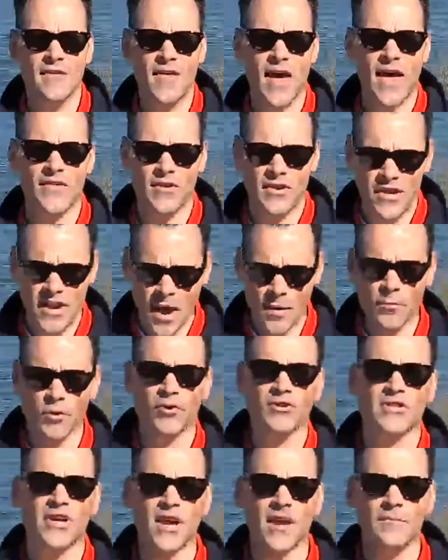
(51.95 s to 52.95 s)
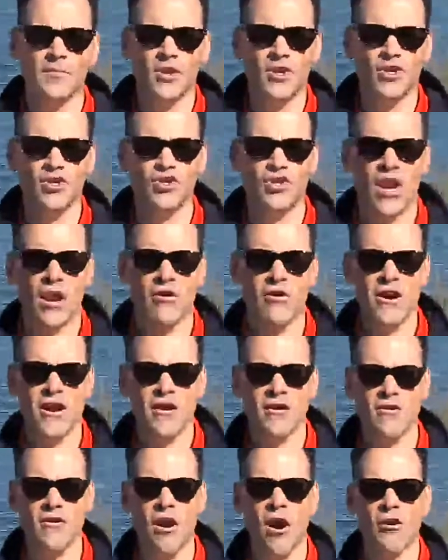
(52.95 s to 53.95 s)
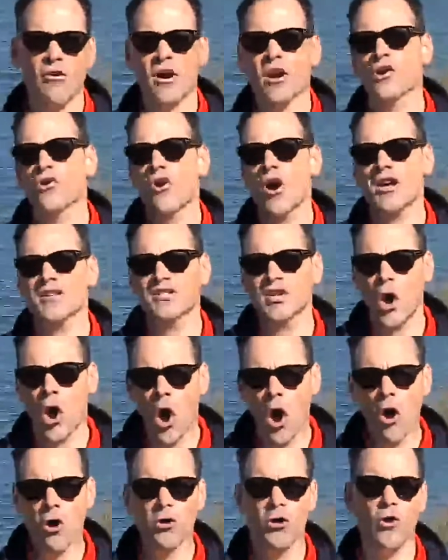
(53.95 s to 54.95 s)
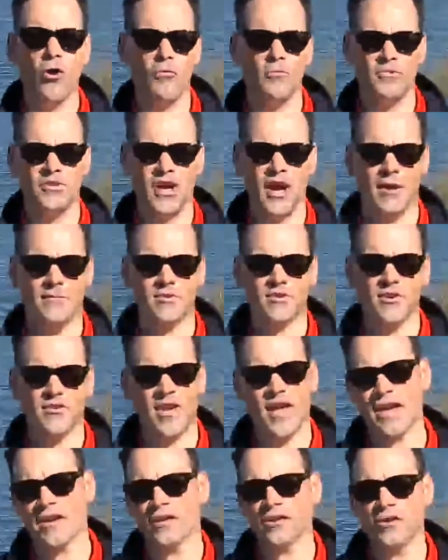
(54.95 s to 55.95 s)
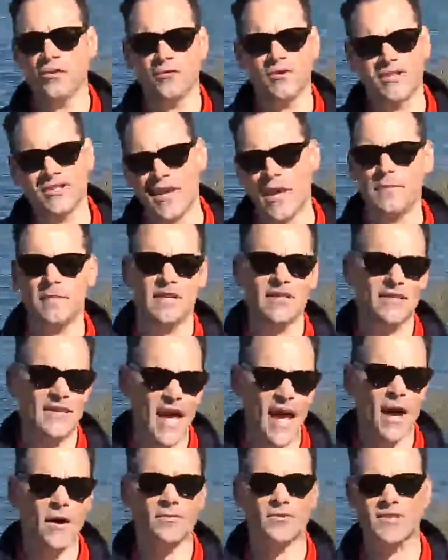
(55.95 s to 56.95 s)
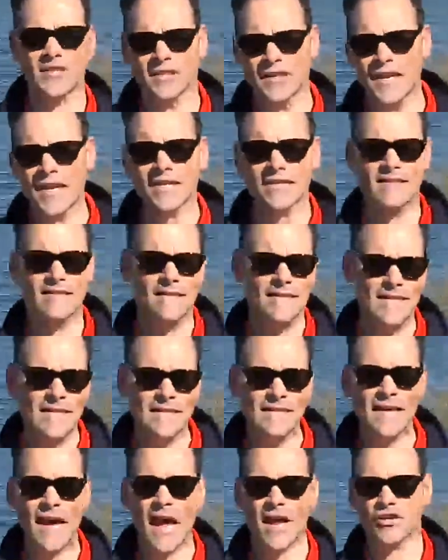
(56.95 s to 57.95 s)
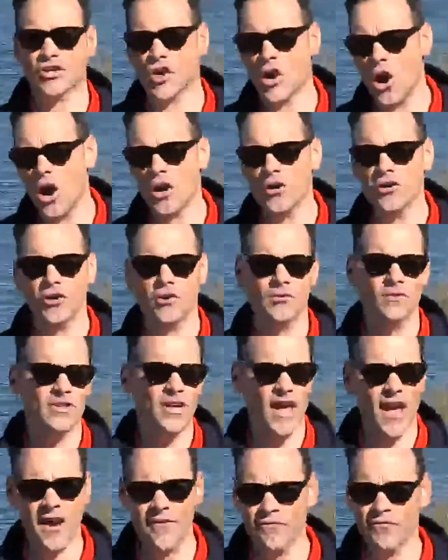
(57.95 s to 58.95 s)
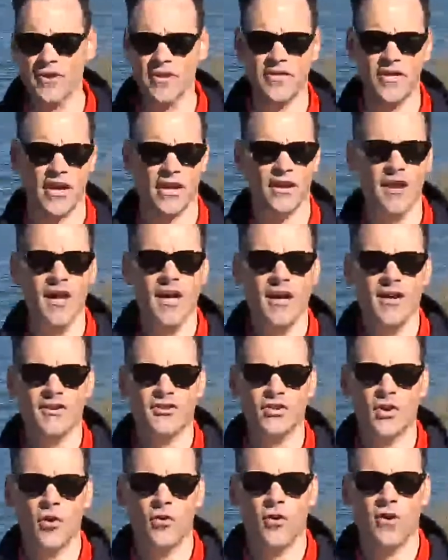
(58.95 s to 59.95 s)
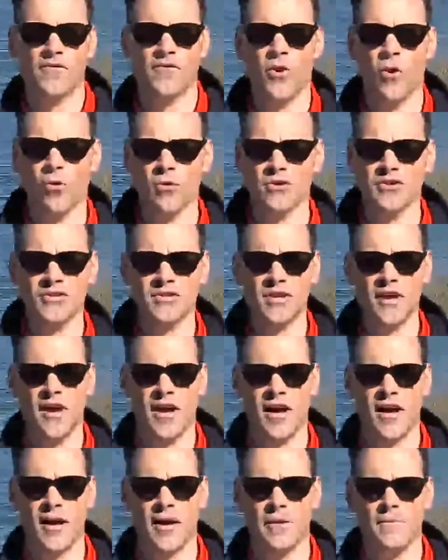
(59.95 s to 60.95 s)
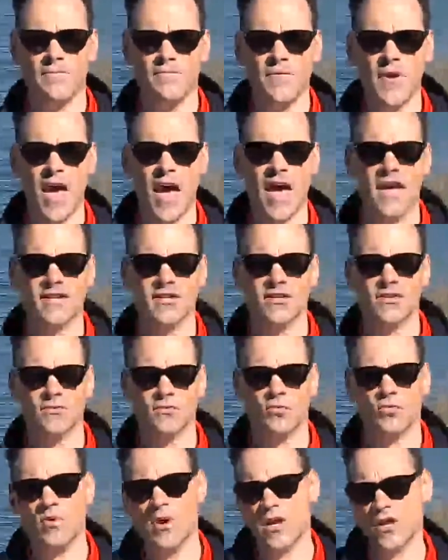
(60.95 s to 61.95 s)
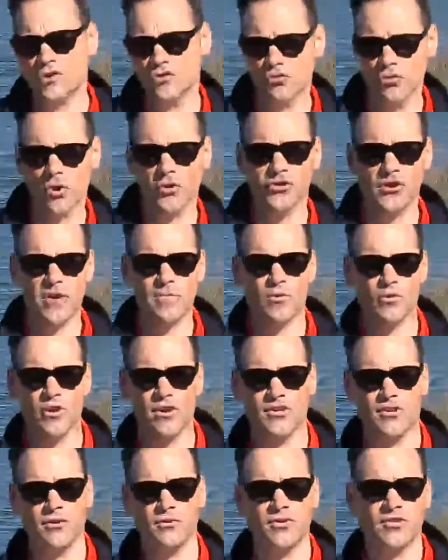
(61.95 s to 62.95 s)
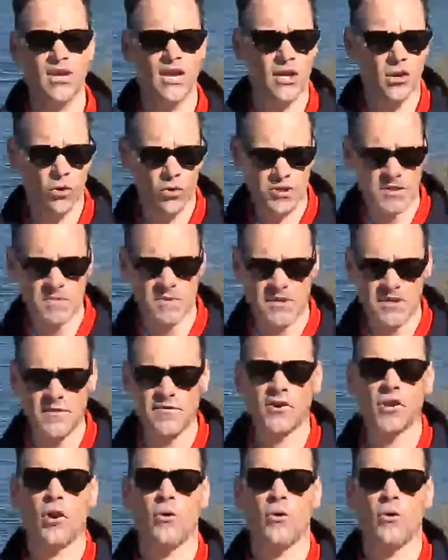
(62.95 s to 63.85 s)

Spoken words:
that the numbers I am going to share here are across all home types. So they include semis, towns, links, detached, condos, everything. So of course, as we drill deeper into, say, your specific